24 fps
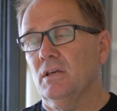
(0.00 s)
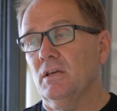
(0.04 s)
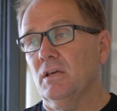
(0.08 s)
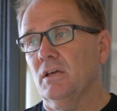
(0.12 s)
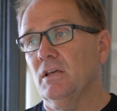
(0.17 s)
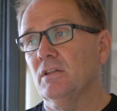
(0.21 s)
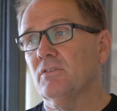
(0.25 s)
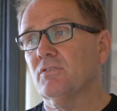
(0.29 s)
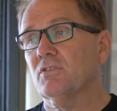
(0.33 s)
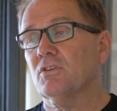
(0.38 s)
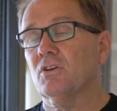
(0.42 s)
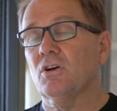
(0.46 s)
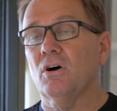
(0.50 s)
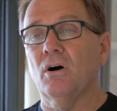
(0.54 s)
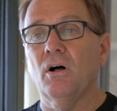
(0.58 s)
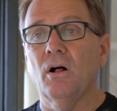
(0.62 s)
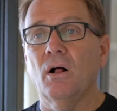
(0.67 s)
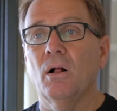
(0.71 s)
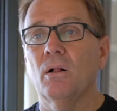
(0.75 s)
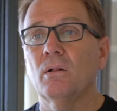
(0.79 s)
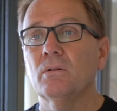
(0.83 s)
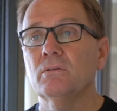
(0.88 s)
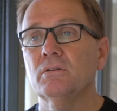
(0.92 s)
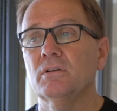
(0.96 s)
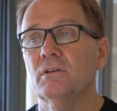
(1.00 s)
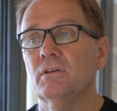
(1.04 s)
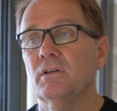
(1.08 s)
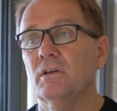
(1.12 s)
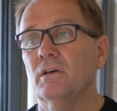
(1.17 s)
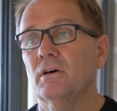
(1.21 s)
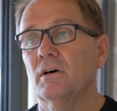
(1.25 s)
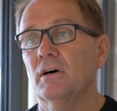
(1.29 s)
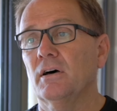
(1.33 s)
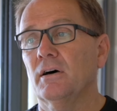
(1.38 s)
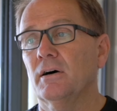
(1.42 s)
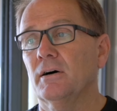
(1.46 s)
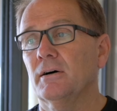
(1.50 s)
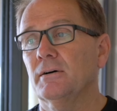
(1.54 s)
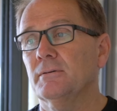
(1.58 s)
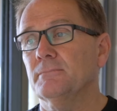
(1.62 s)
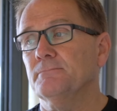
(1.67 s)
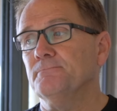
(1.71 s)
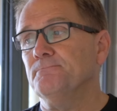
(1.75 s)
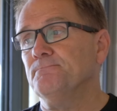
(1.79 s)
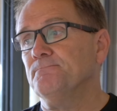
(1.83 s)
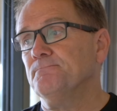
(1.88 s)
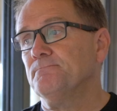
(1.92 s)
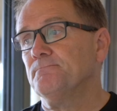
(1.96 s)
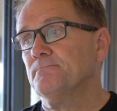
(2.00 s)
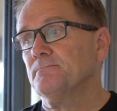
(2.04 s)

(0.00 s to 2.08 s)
It's called um,